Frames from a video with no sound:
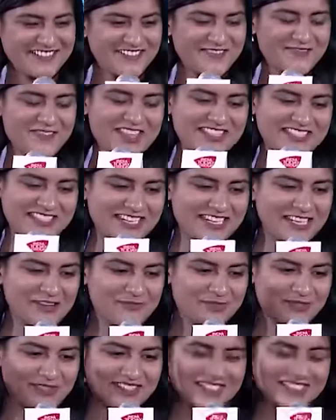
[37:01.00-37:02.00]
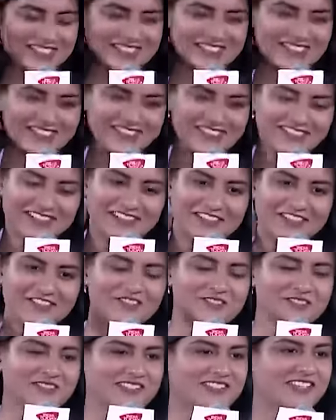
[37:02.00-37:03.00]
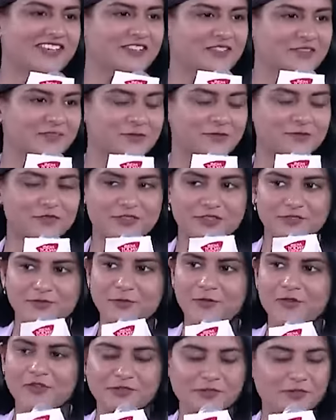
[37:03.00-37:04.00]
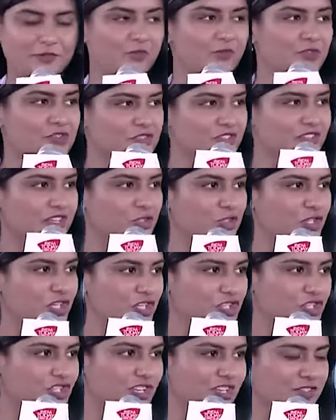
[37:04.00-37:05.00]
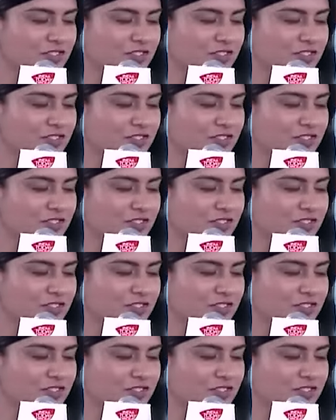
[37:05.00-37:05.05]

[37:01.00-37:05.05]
Amazingly put. Uh, your state, of course, has focused so much on education,